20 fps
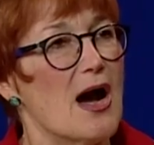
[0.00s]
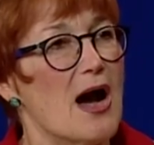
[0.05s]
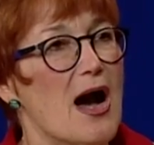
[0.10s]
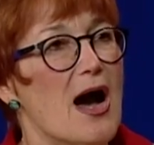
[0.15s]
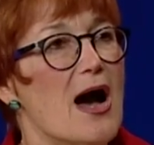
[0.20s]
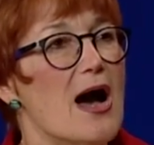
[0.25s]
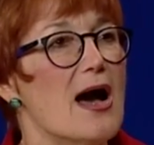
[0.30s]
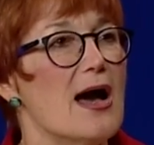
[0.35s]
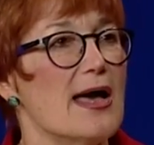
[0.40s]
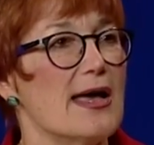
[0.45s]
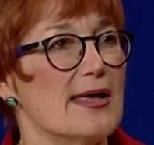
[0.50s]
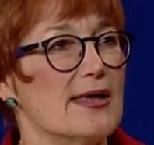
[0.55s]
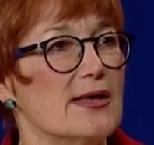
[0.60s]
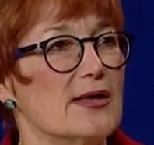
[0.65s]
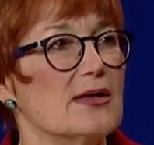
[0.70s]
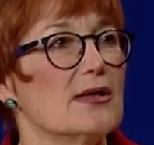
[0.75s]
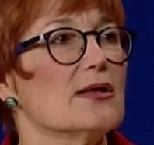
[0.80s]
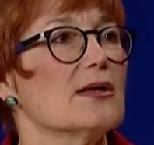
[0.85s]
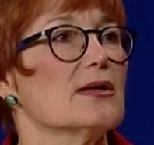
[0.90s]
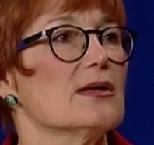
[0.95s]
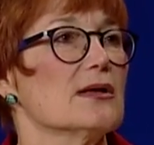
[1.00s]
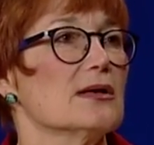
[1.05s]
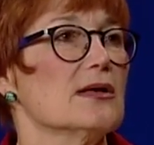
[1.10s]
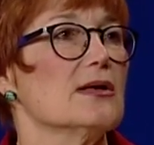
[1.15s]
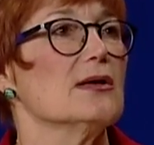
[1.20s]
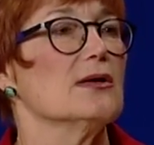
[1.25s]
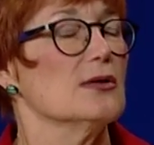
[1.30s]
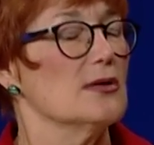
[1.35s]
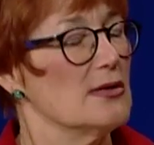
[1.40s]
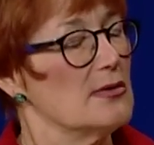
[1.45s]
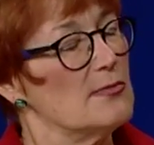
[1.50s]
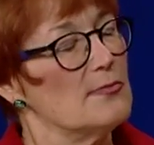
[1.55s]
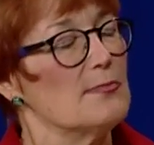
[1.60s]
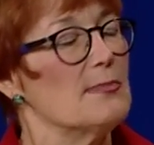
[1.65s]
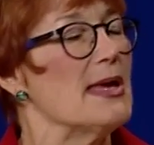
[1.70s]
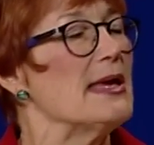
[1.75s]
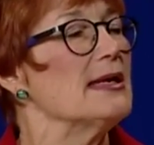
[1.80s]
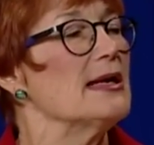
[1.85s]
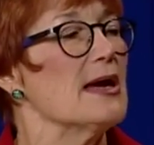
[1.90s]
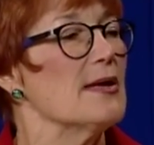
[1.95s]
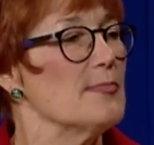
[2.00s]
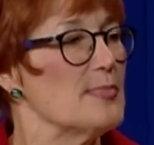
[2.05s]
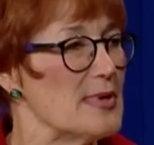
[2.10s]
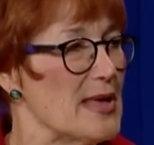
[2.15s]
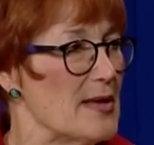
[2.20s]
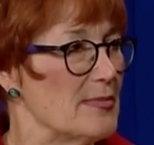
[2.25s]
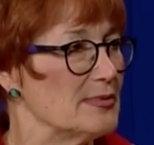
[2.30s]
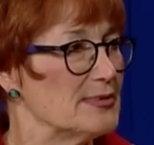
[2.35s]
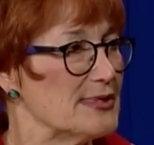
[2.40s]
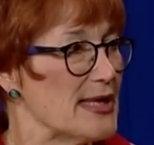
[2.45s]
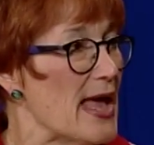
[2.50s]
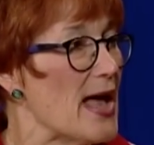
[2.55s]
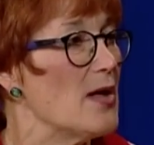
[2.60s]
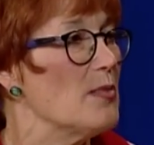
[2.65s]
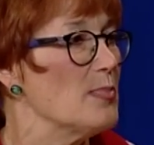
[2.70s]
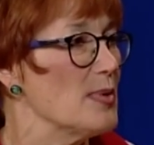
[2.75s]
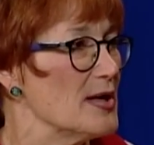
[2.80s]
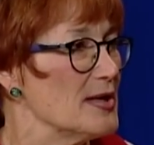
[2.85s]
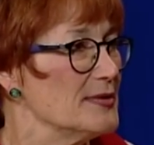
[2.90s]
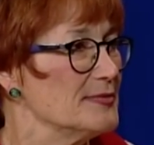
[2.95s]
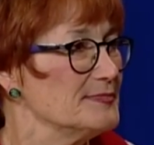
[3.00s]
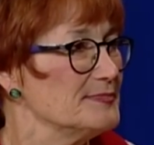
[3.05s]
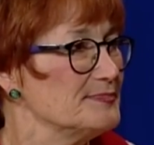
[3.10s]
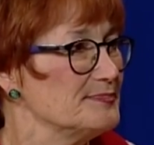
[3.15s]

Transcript: I may not be able to help her.